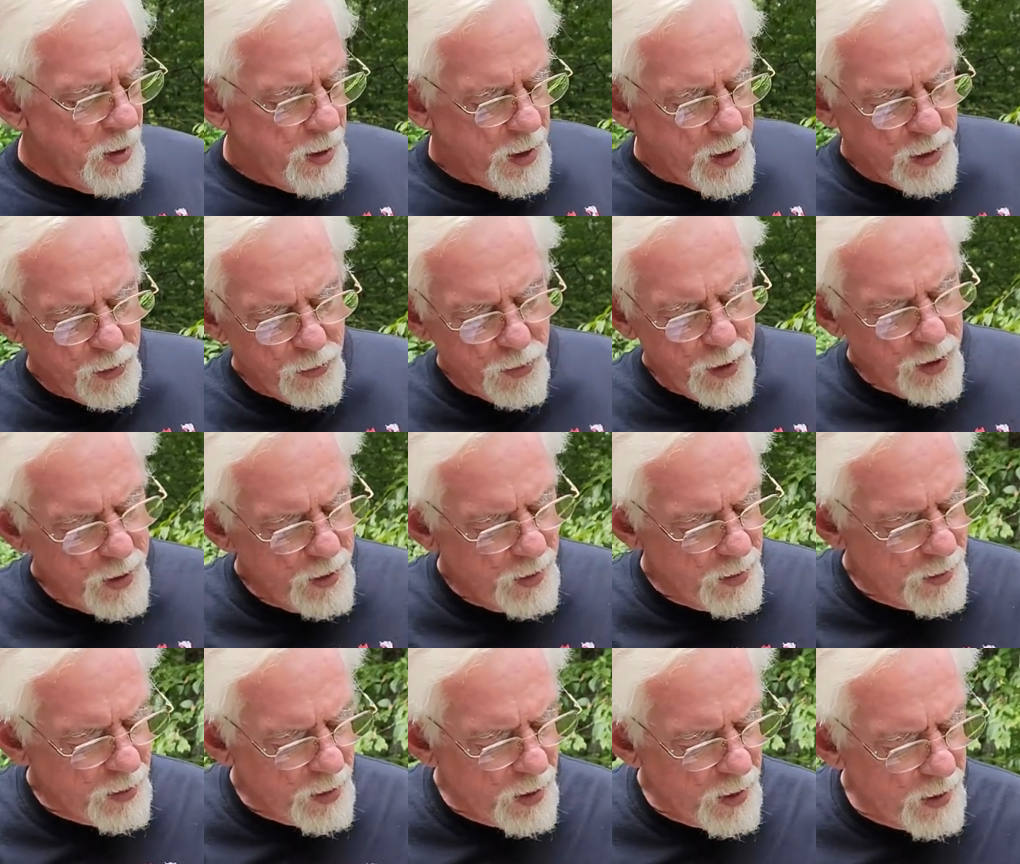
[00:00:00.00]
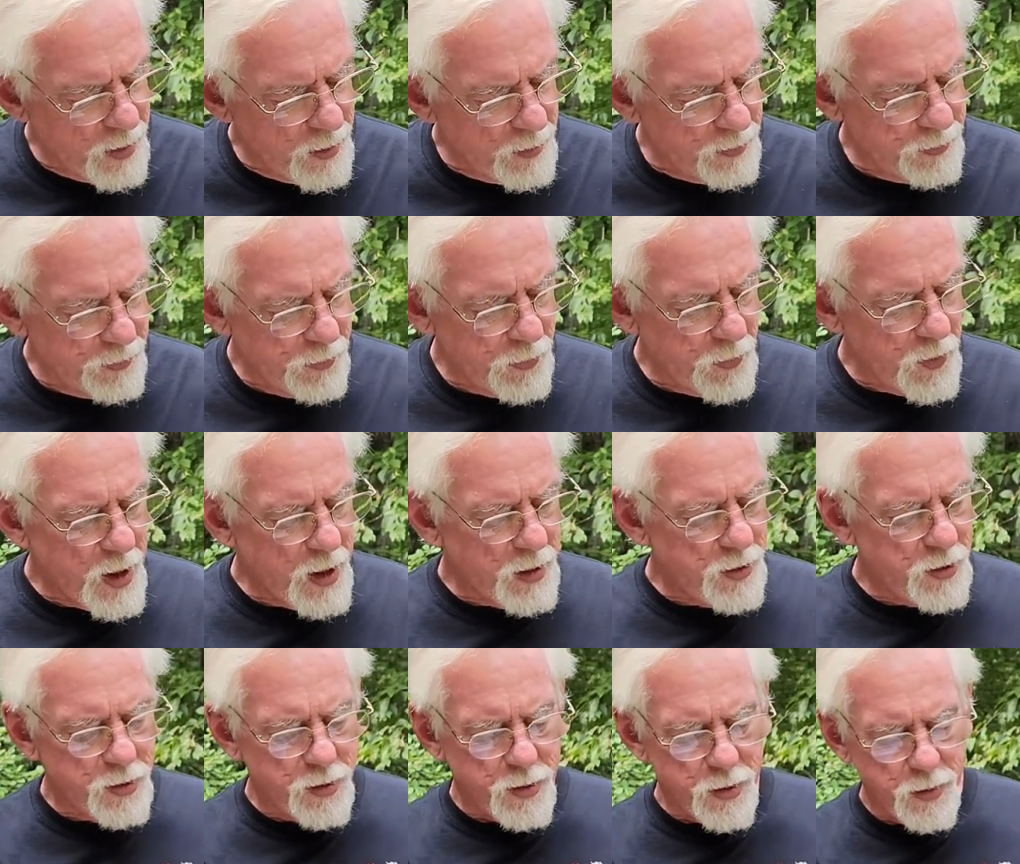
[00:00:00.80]
Anyway,
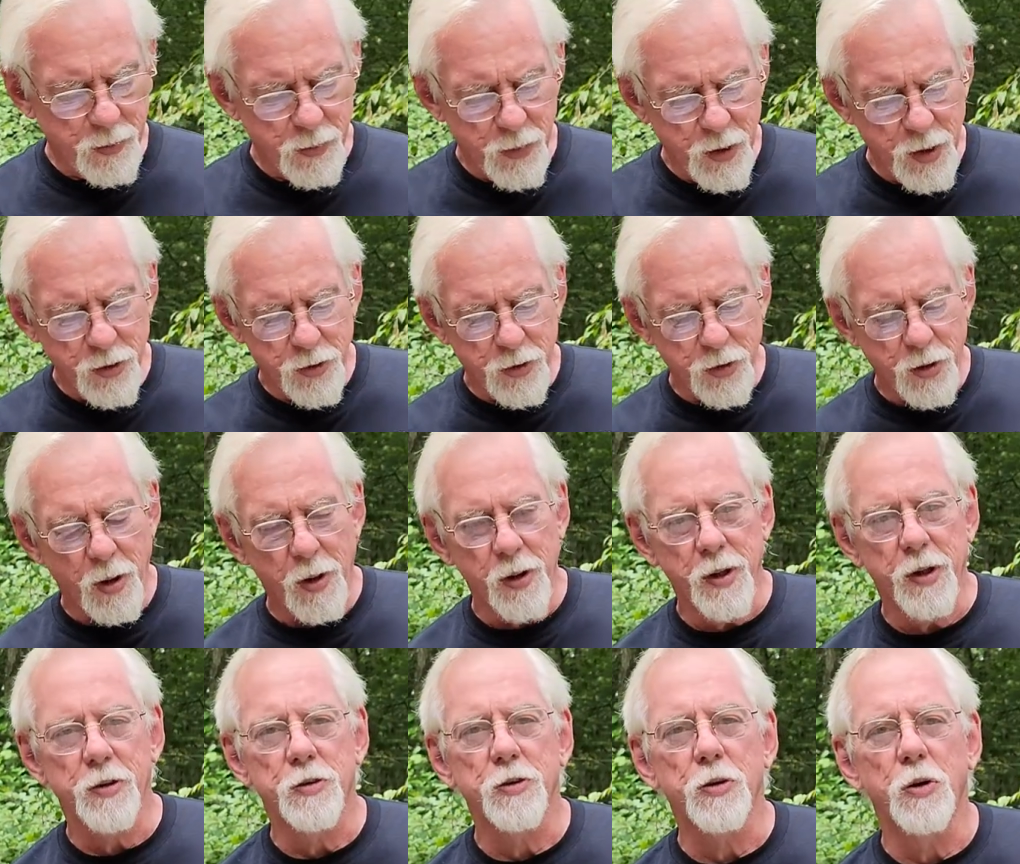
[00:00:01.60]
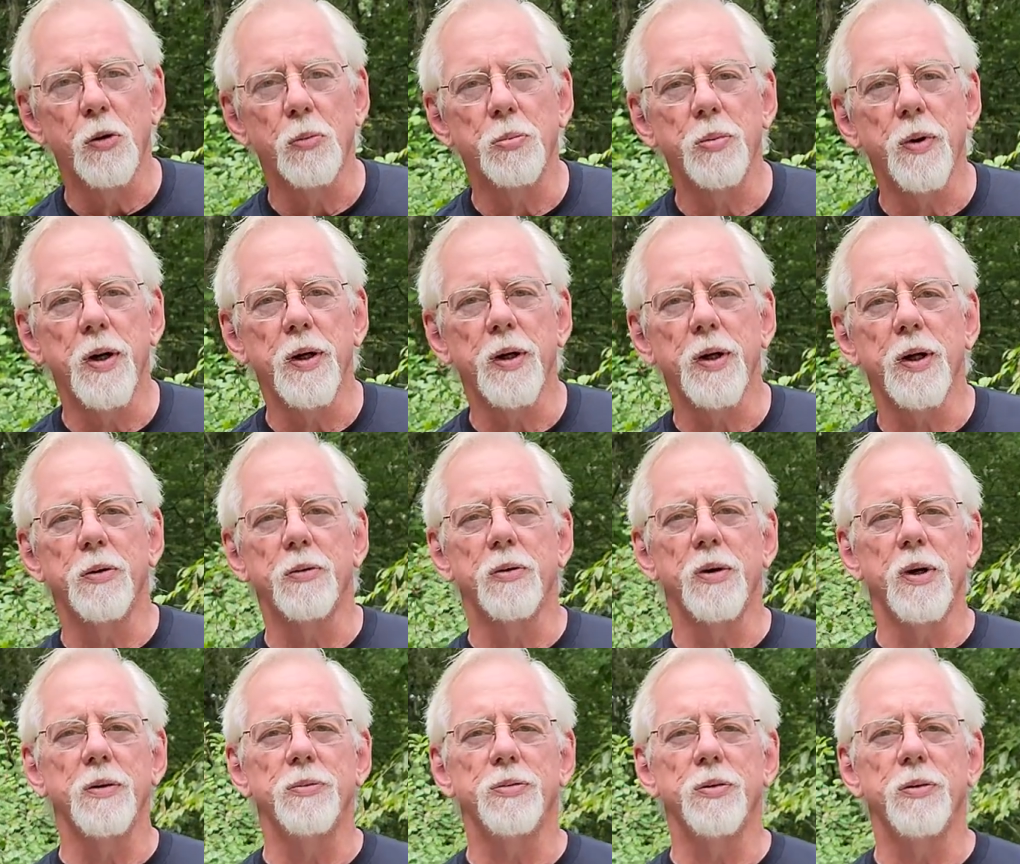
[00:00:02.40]
that's installing a scope on an air
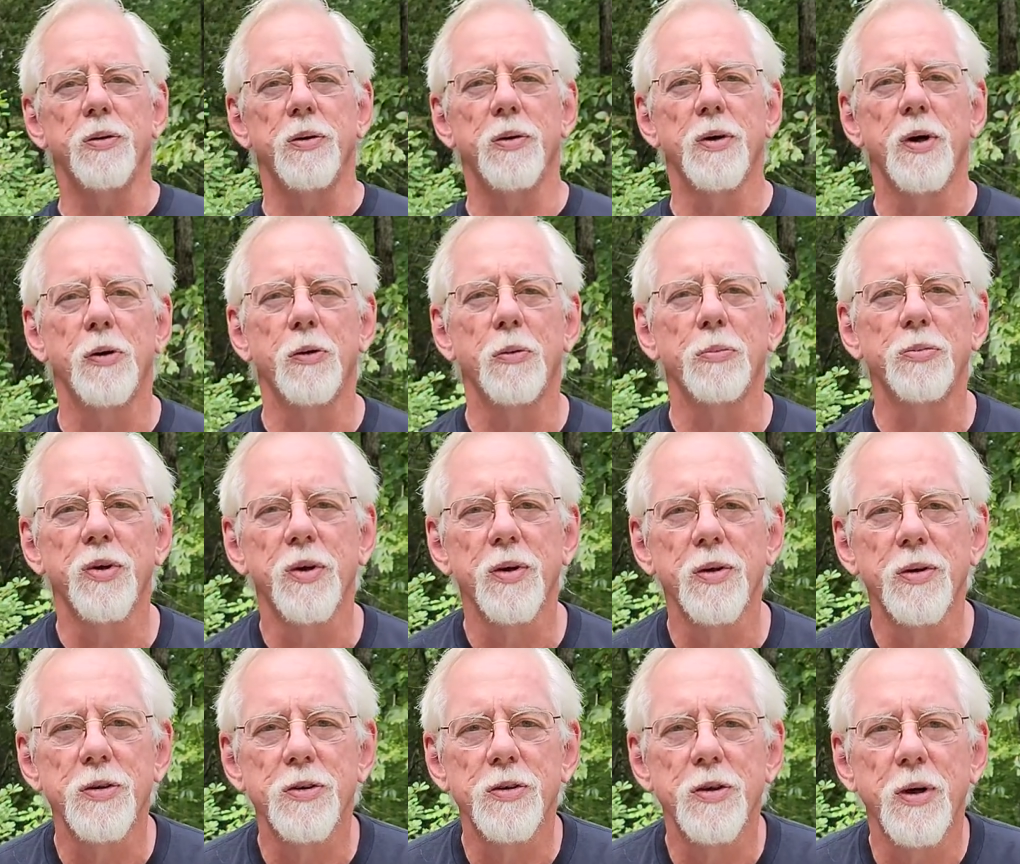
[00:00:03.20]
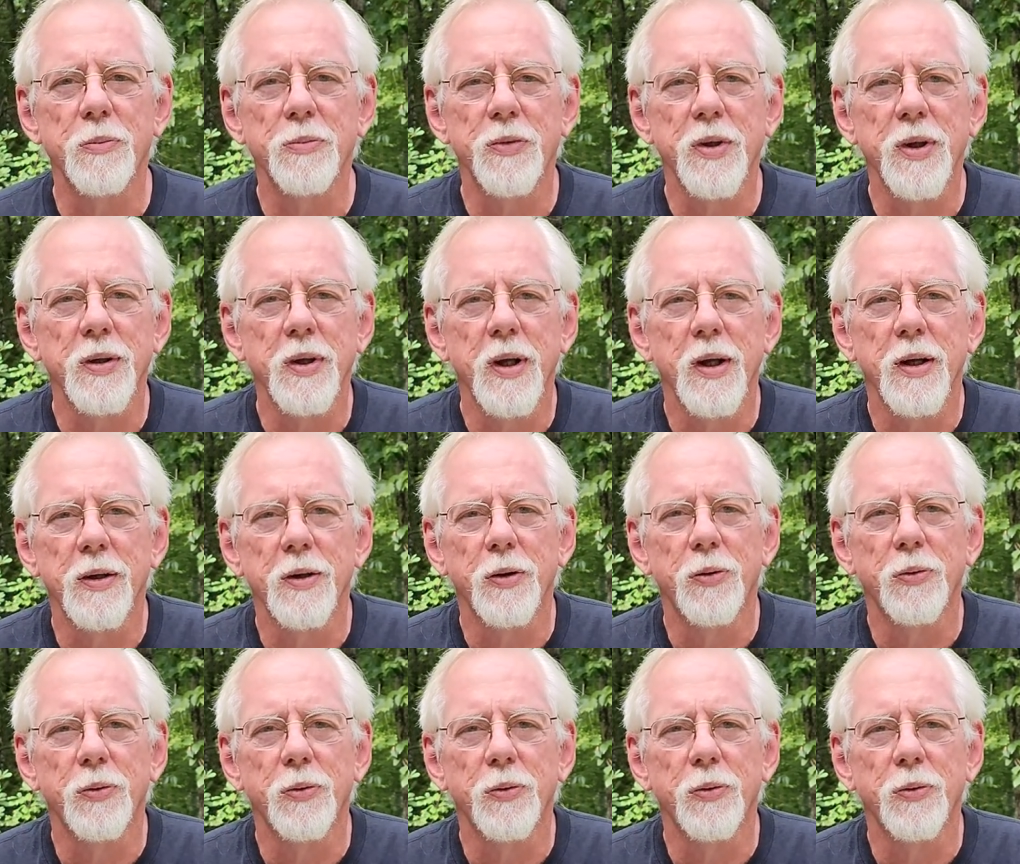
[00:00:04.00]
rifle. I hope you learned something. I